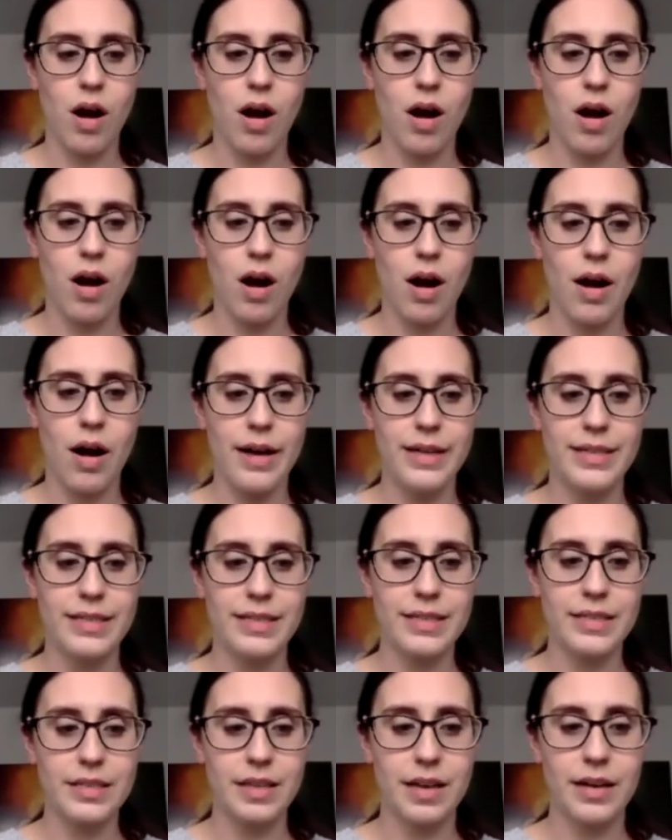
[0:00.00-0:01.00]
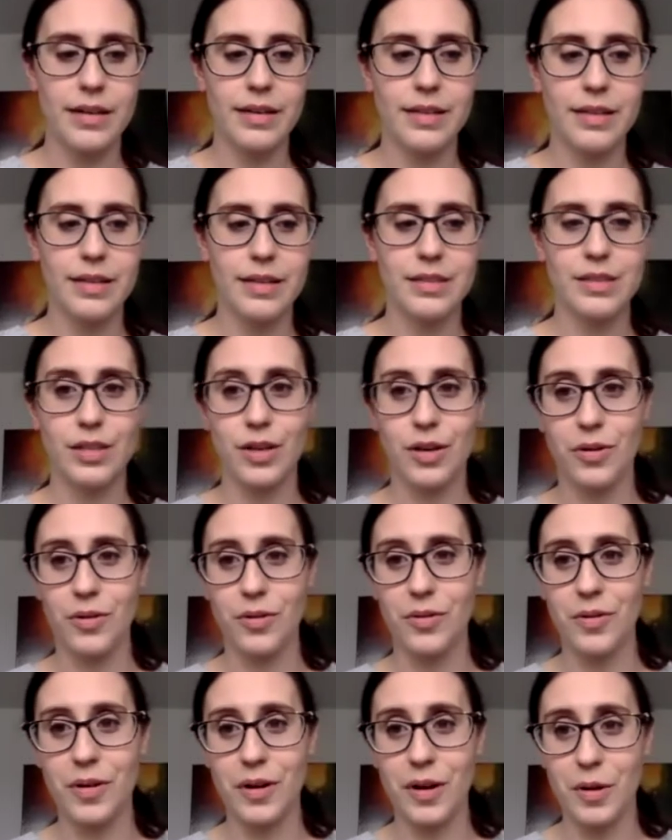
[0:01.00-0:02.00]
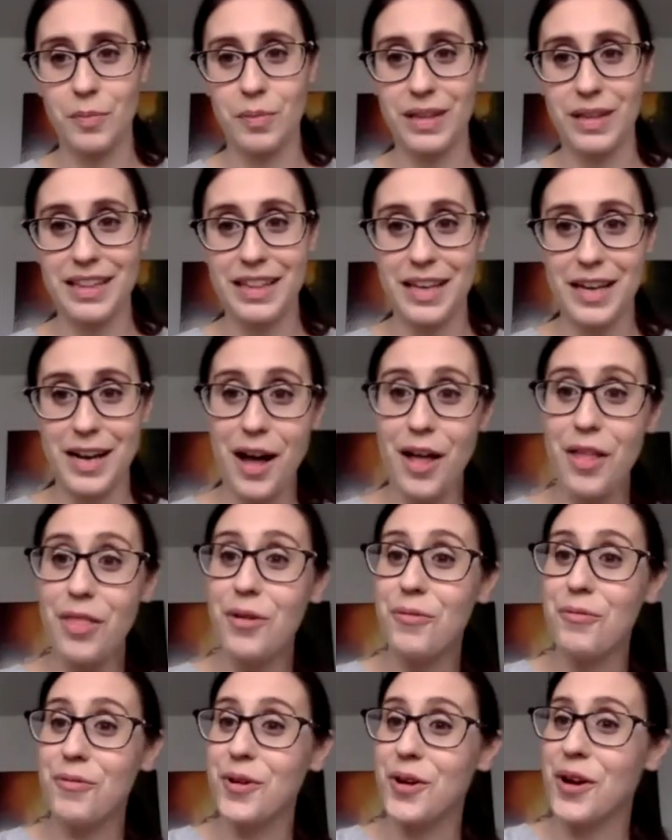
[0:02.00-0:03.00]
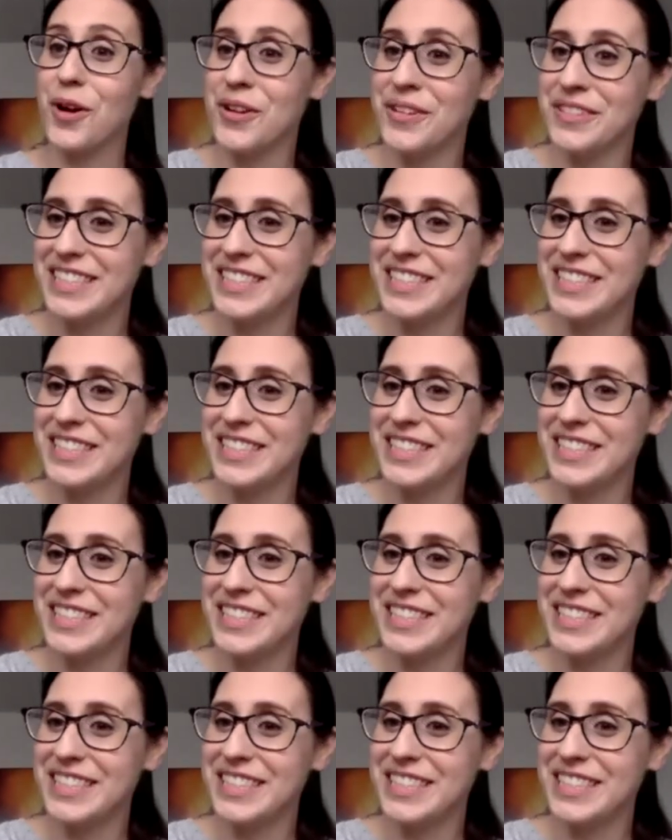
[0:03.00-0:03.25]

I decided to go a completely other route